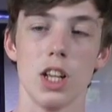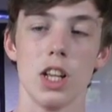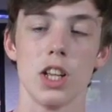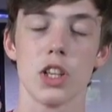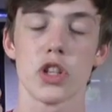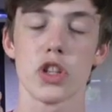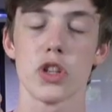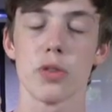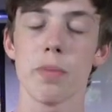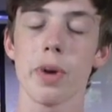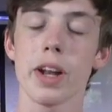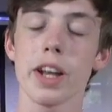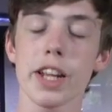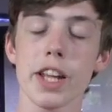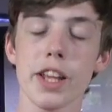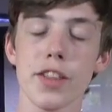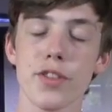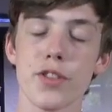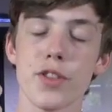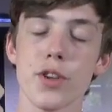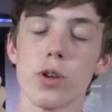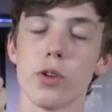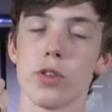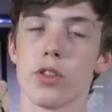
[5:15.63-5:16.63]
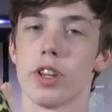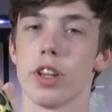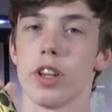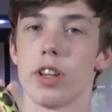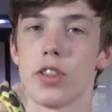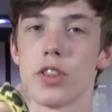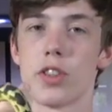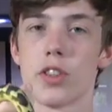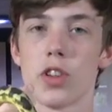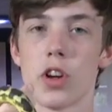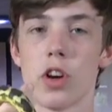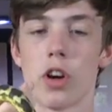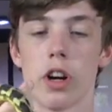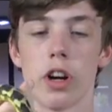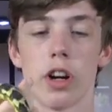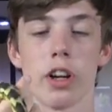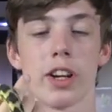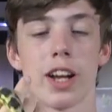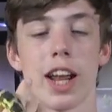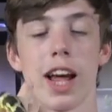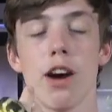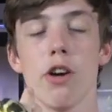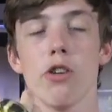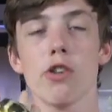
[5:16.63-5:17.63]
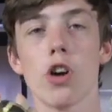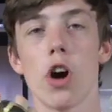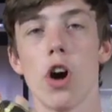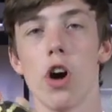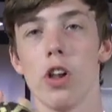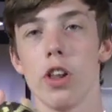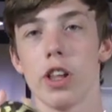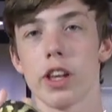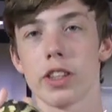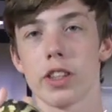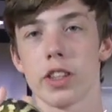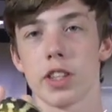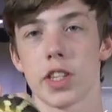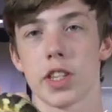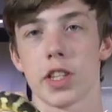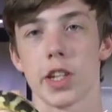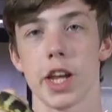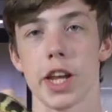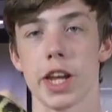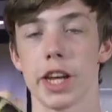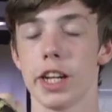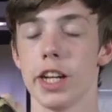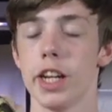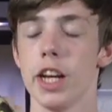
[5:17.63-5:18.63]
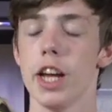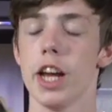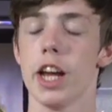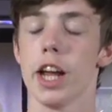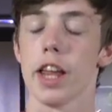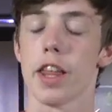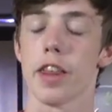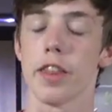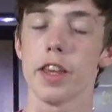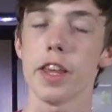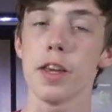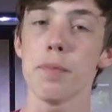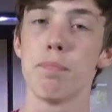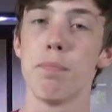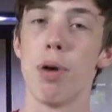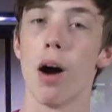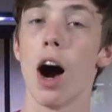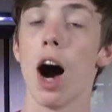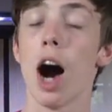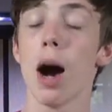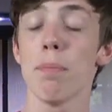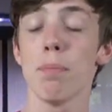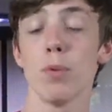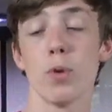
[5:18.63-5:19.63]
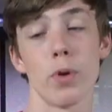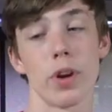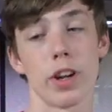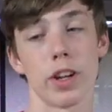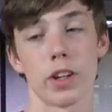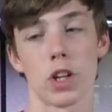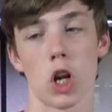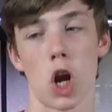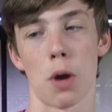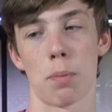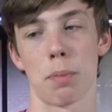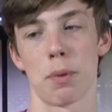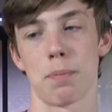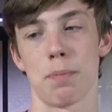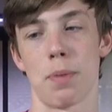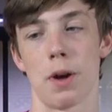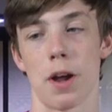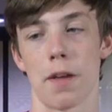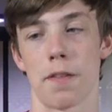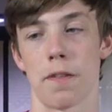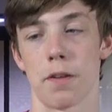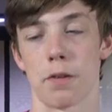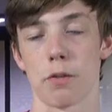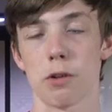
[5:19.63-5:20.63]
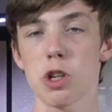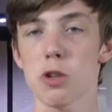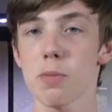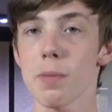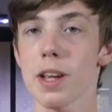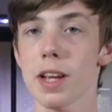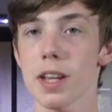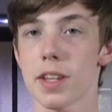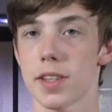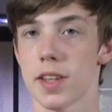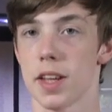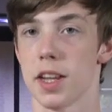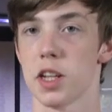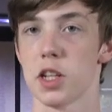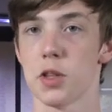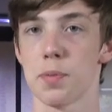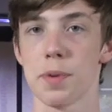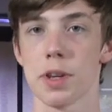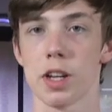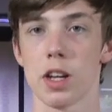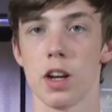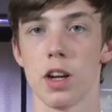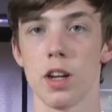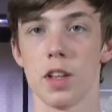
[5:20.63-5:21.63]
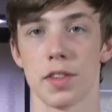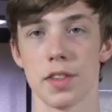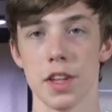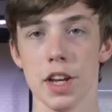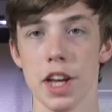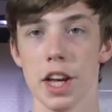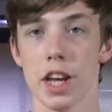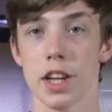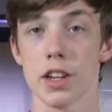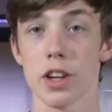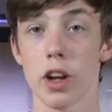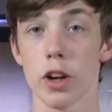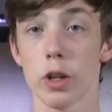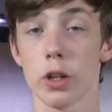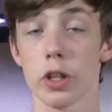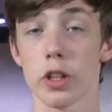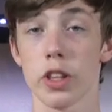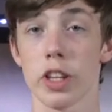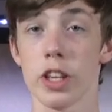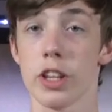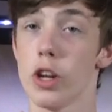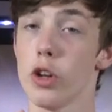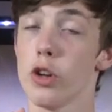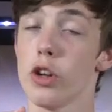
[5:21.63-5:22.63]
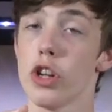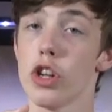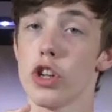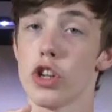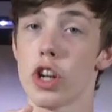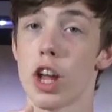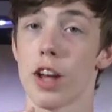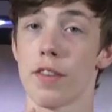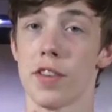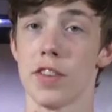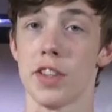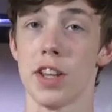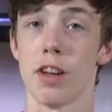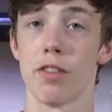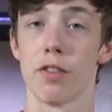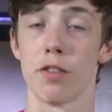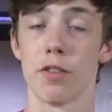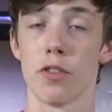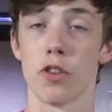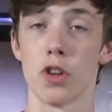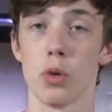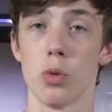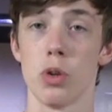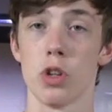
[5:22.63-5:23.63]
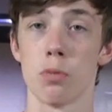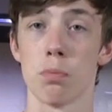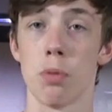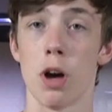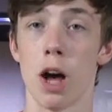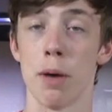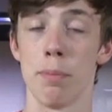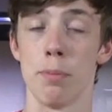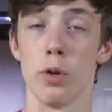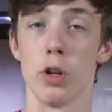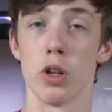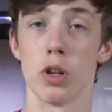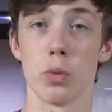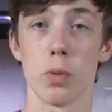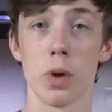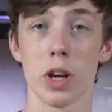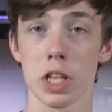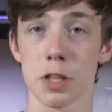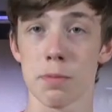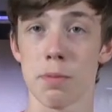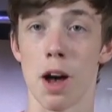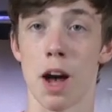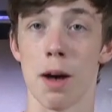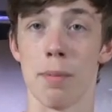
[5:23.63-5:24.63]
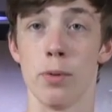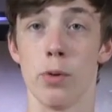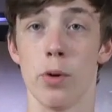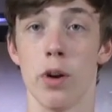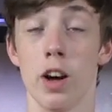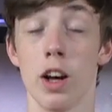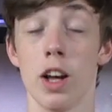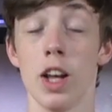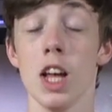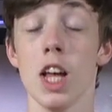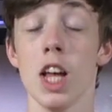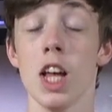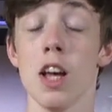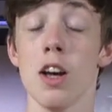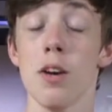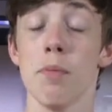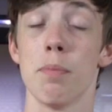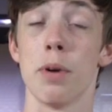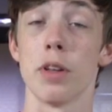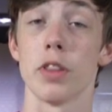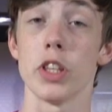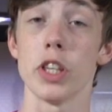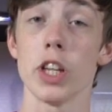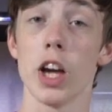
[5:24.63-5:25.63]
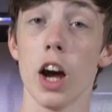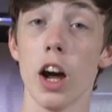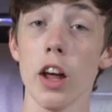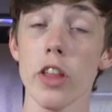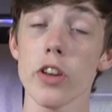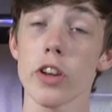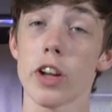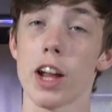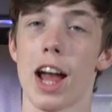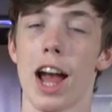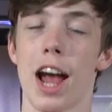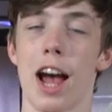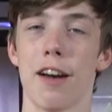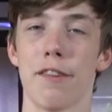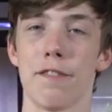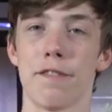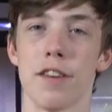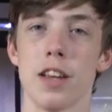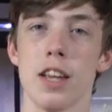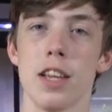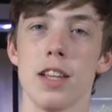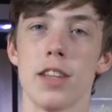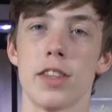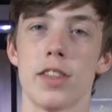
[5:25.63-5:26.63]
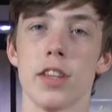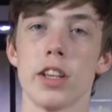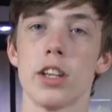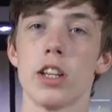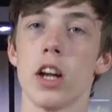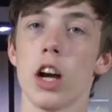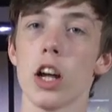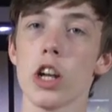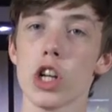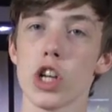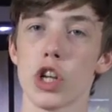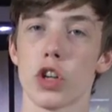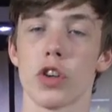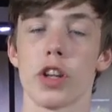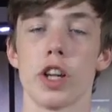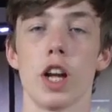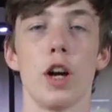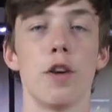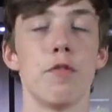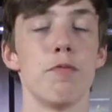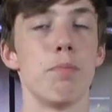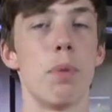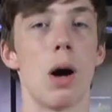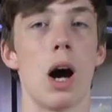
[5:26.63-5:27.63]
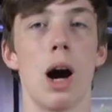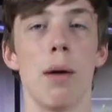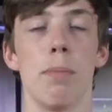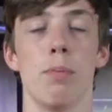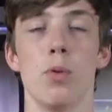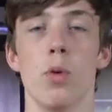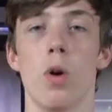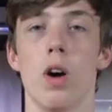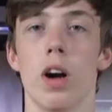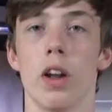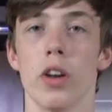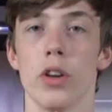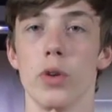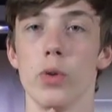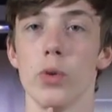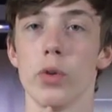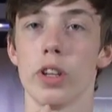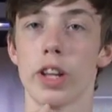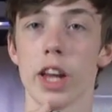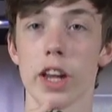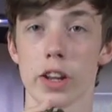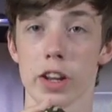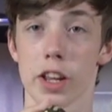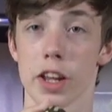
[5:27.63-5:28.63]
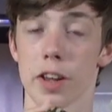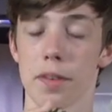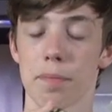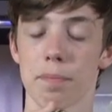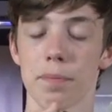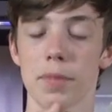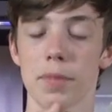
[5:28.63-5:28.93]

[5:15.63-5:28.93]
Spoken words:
So many enthusiasts are now calling the snake the Papuan carpet python, which makes sense because not only the Indonesian half is now referred to as Papua and West Papua, but the other half is the country of Papua New Guinea.